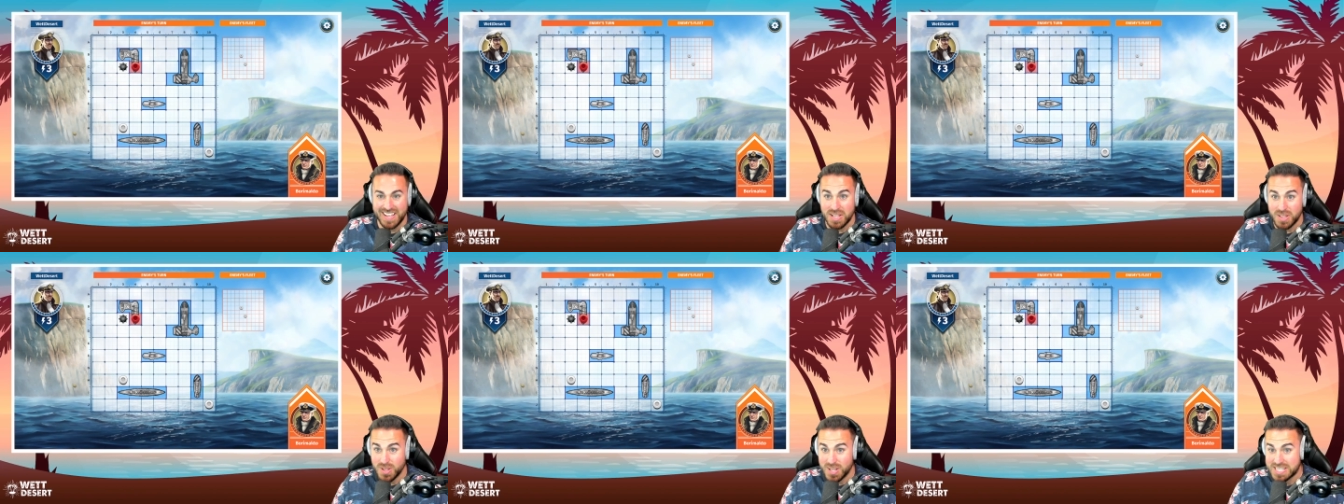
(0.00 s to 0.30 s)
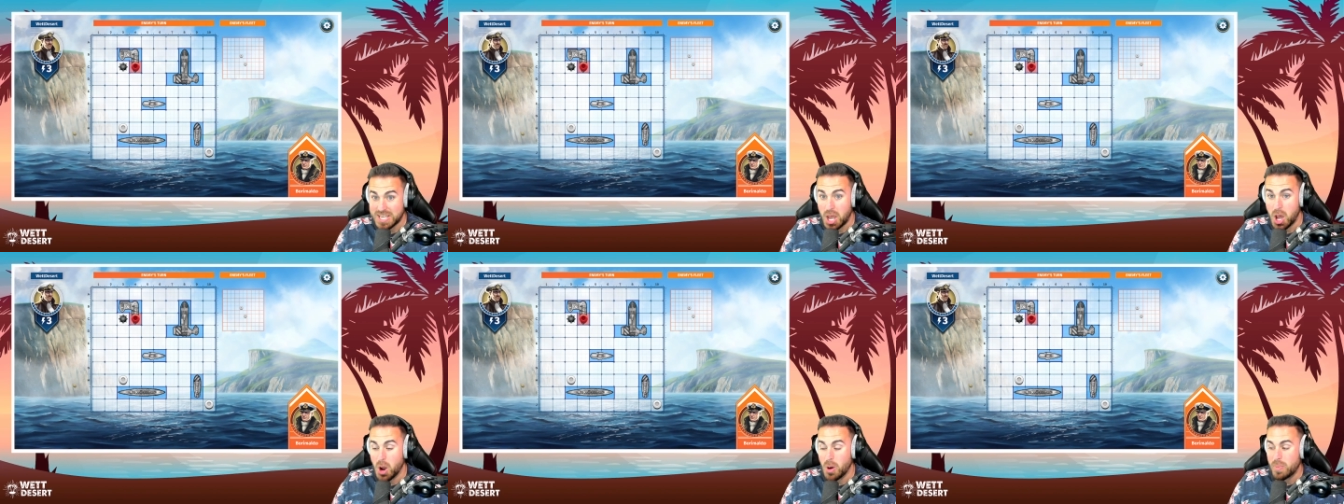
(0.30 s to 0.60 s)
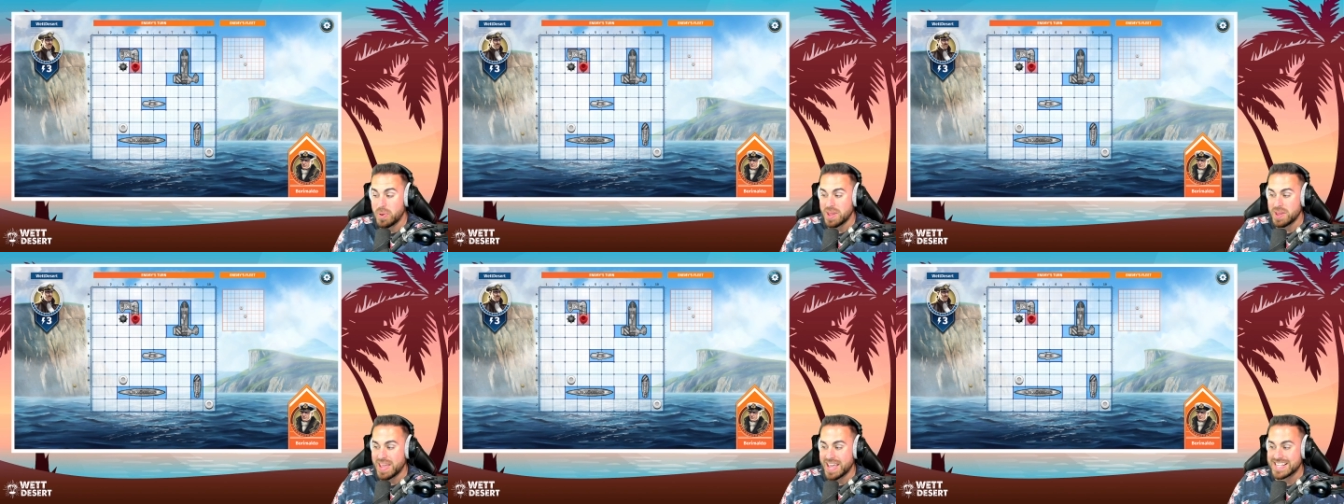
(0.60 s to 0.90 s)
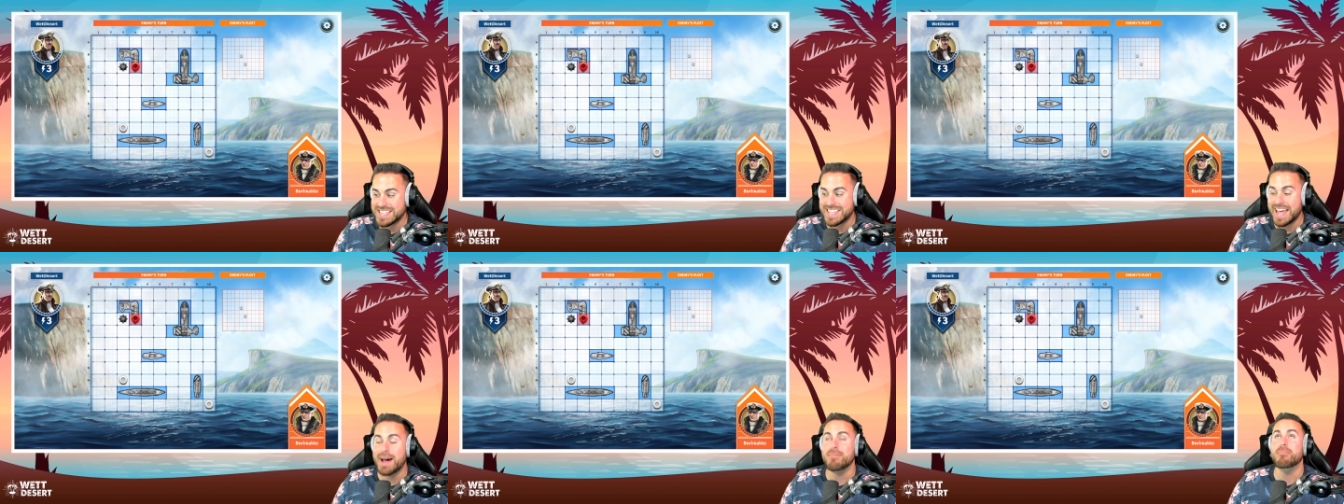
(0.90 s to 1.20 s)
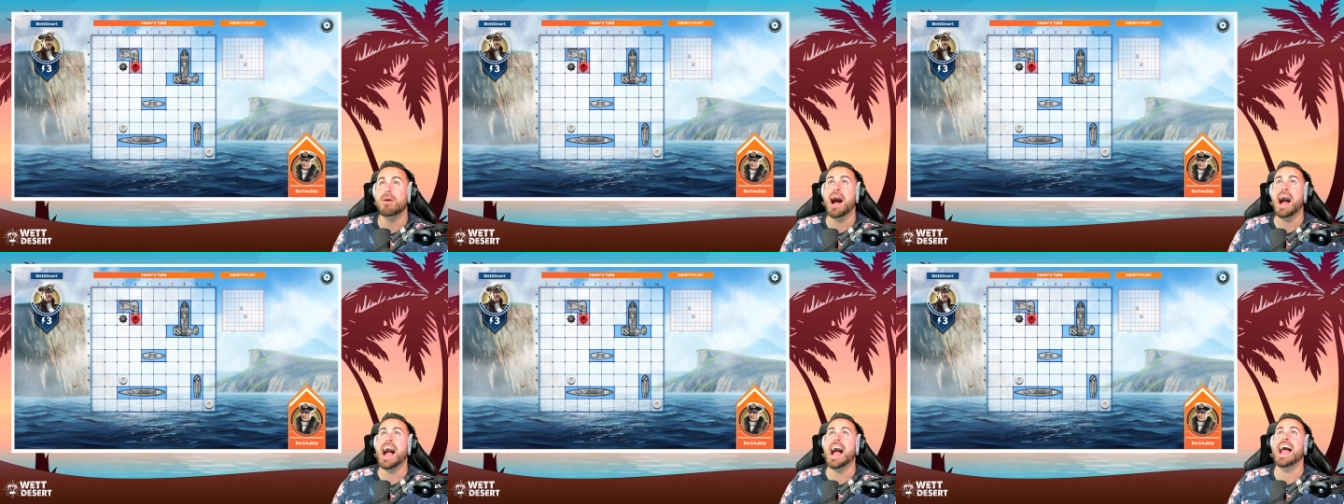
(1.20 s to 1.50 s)
Let's hope he hits that
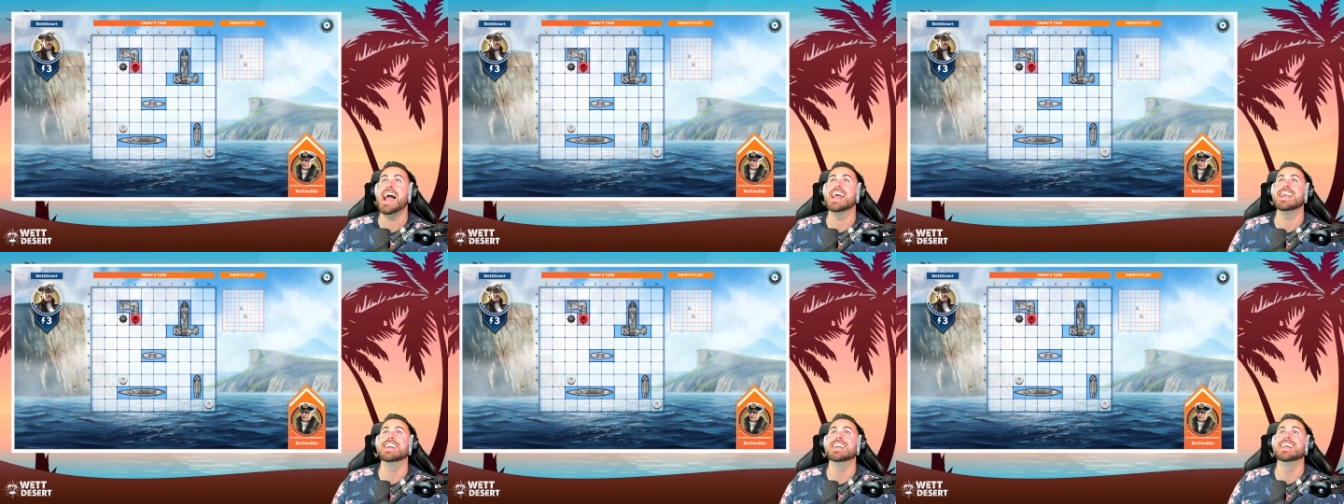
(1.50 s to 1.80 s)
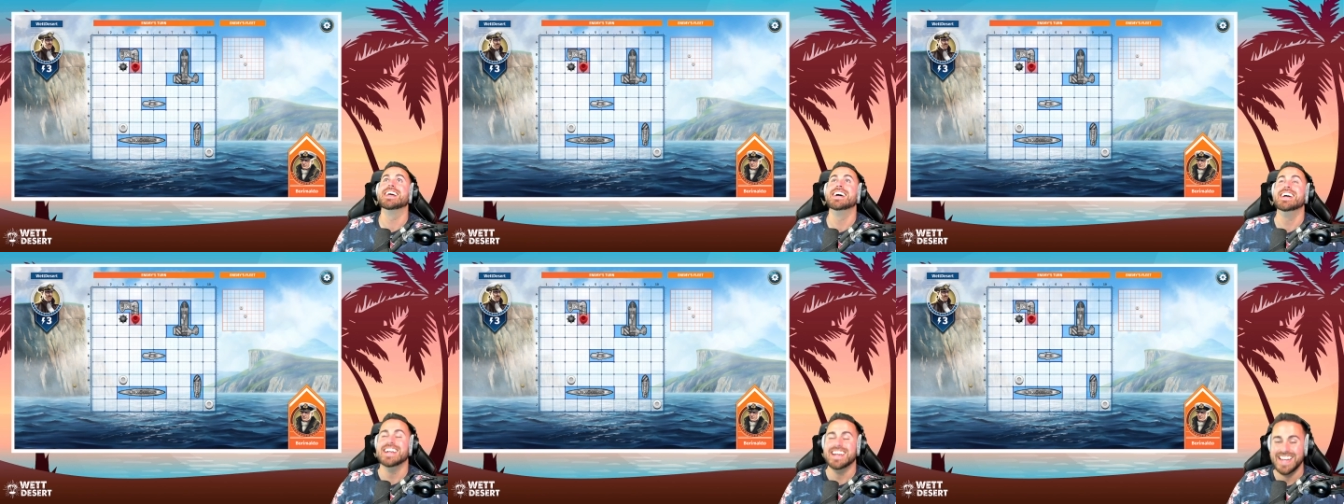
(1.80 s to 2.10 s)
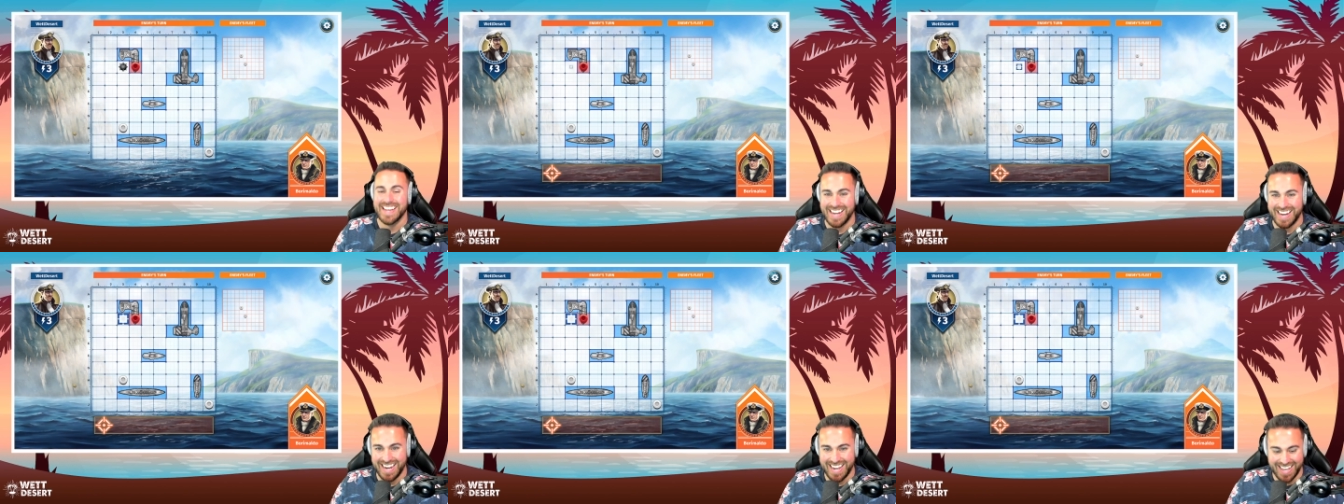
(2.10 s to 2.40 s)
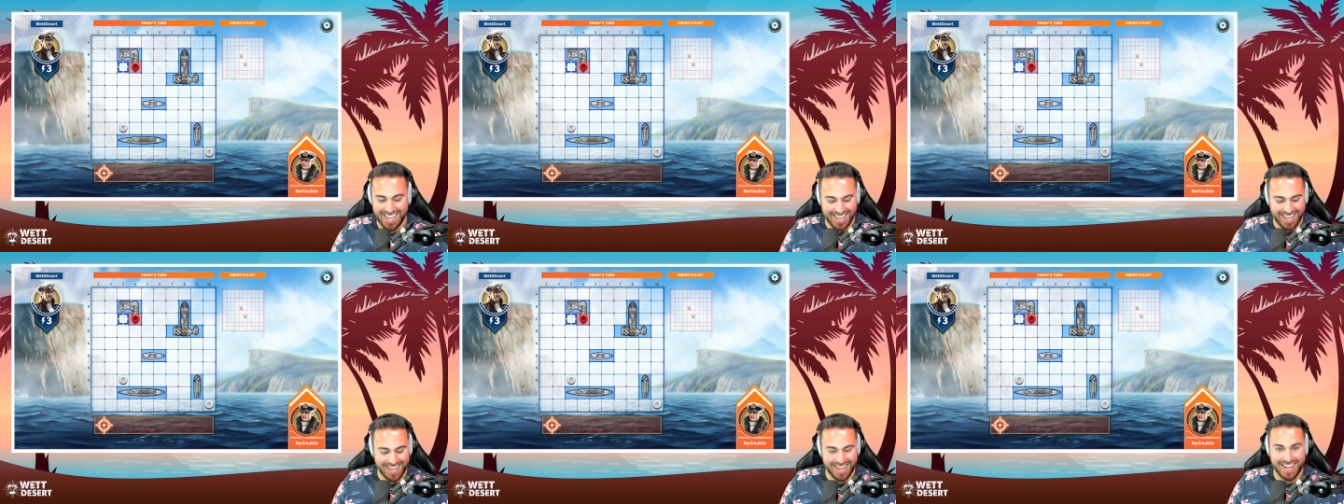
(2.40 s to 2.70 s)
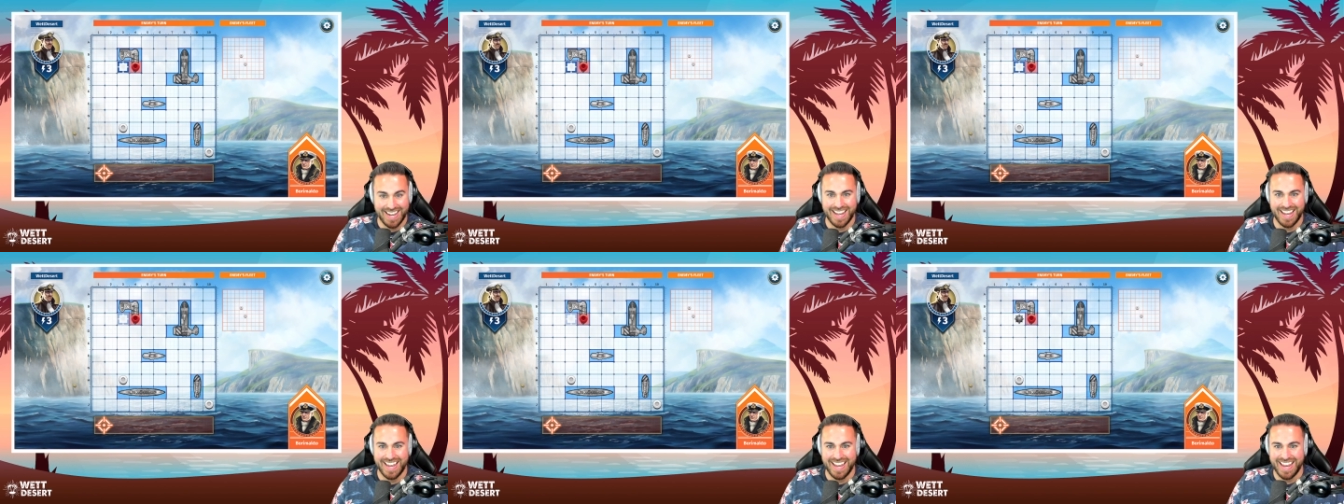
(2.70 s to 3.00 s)
mine.
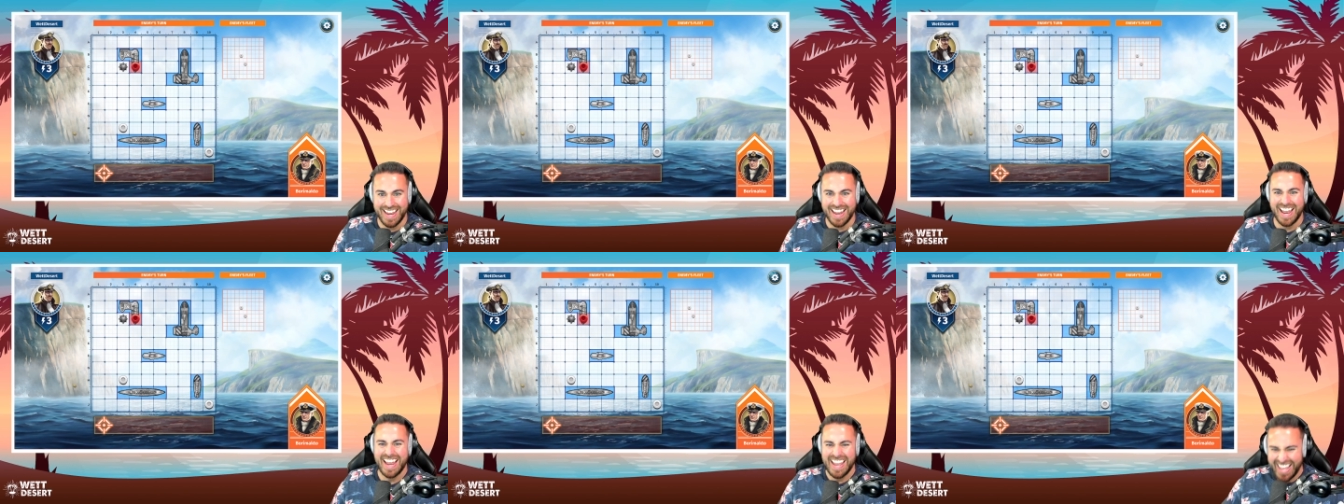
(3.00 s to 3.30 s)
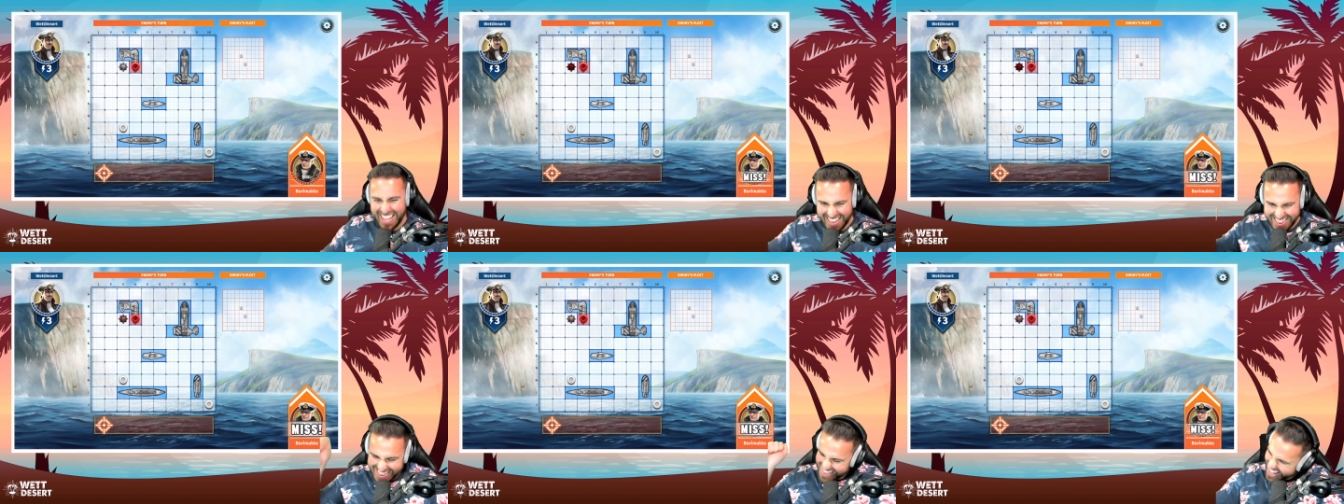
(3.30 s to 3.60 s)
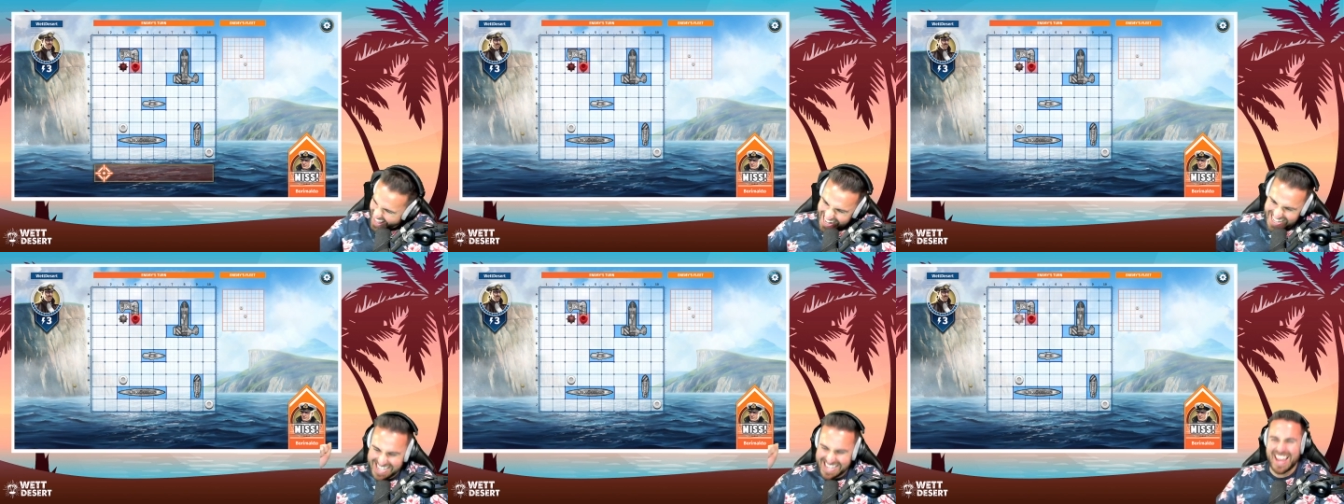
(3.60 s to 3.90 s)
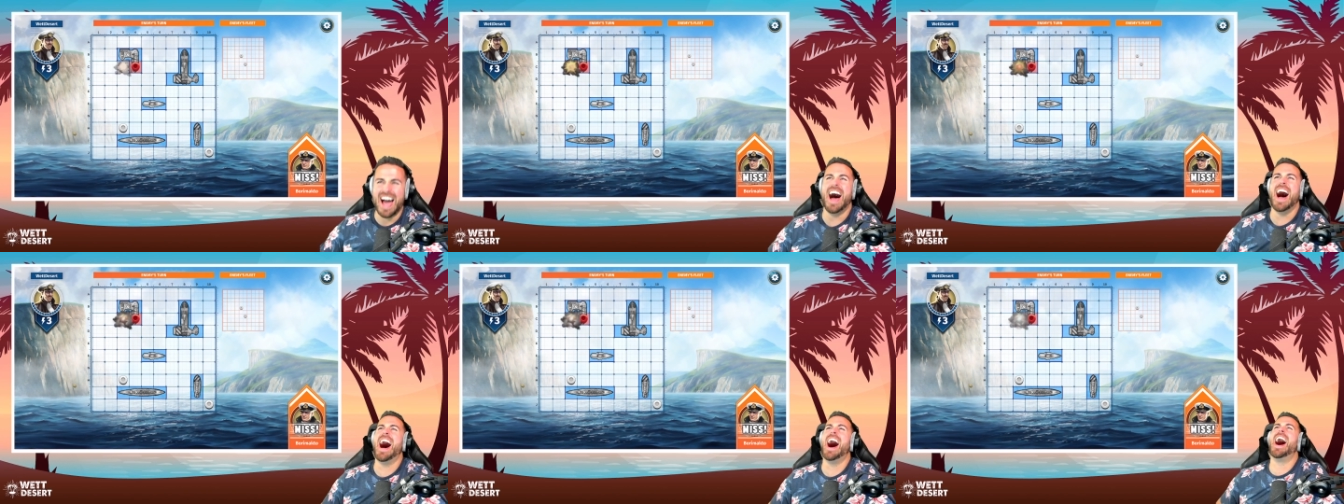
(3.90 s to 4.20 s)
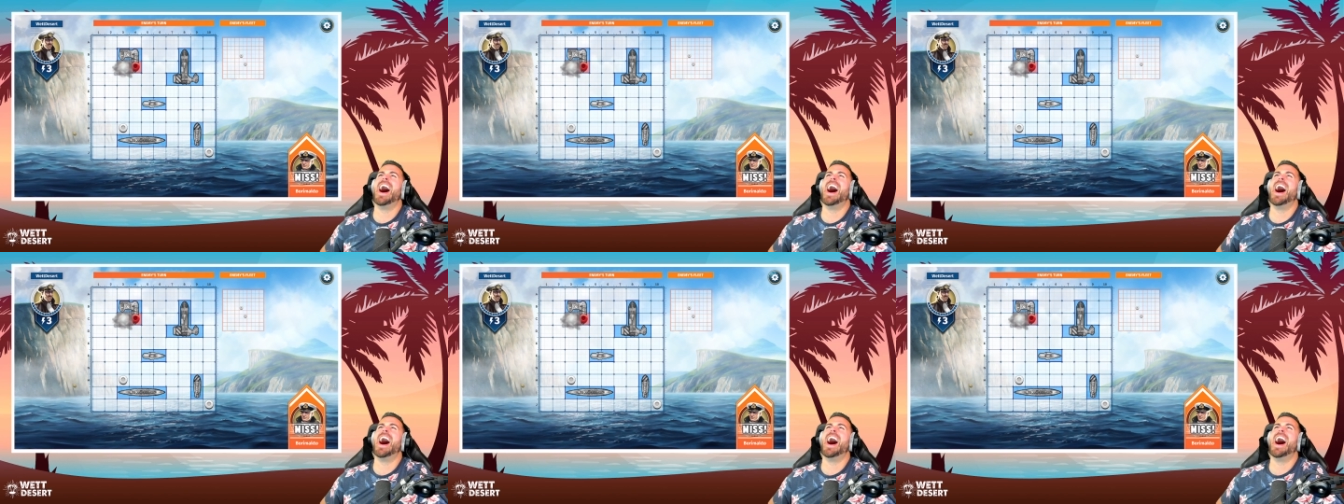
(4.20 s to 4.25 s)
No! Let's